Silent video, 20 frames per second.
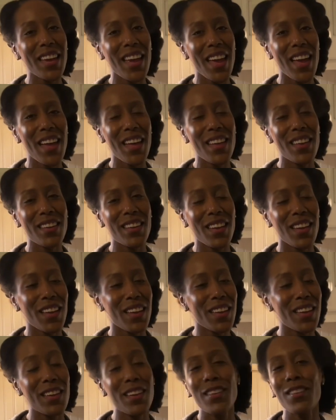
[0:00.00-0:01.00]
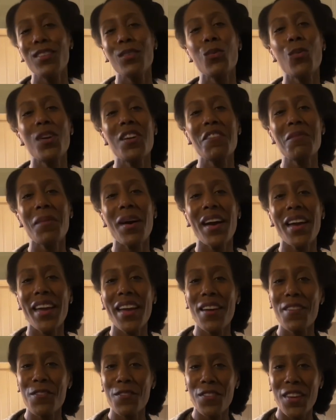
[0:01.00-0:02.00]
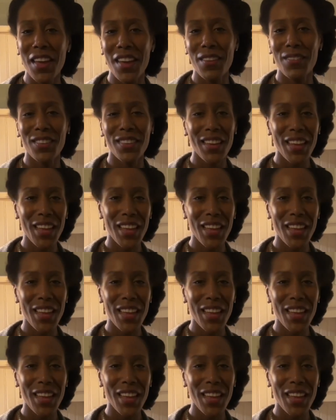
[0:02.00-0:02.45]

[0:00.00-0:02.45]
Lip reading: and it is one of my faves.